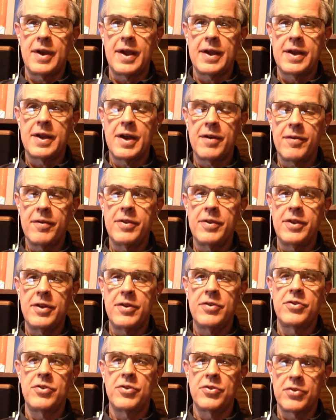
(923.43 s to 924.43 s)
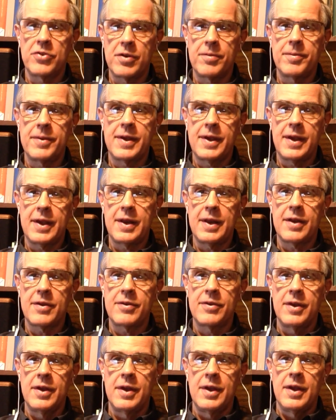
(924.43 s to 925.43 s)
I covered this in soil
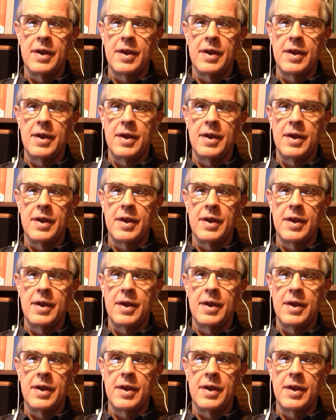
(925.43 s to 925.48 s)
mechanics.